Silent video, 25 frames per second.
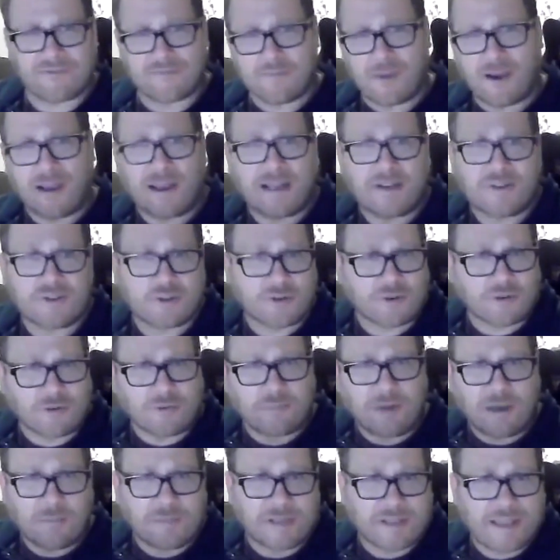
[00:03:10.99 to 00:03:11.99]
my journal
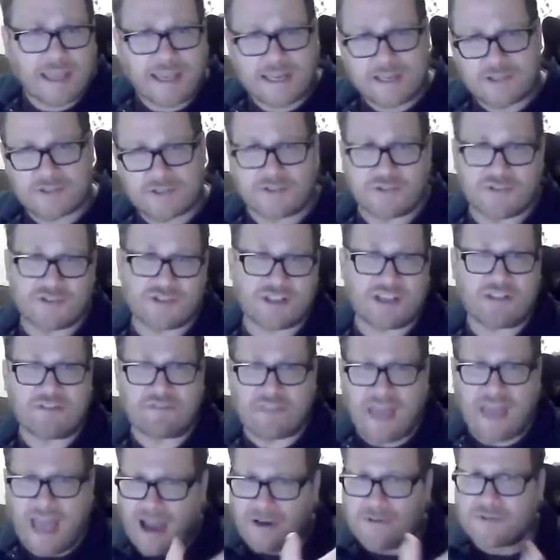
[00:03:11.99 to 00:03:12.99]
publications in
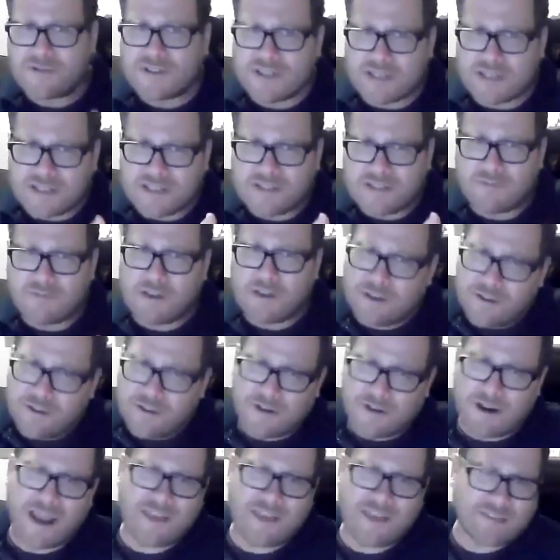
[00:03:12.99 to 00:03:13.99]
the housing
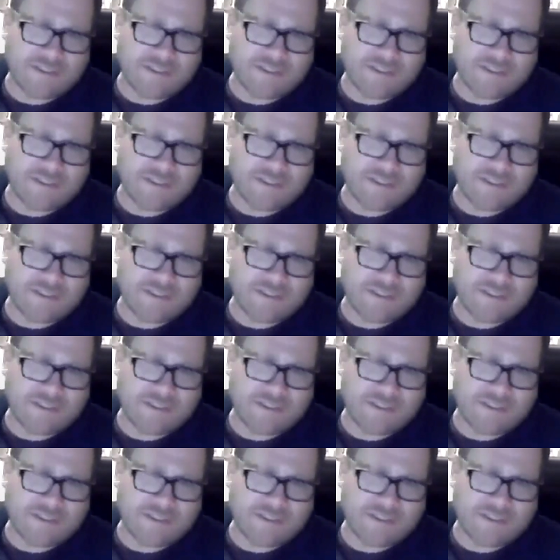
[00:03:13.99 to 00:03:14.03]
sphere and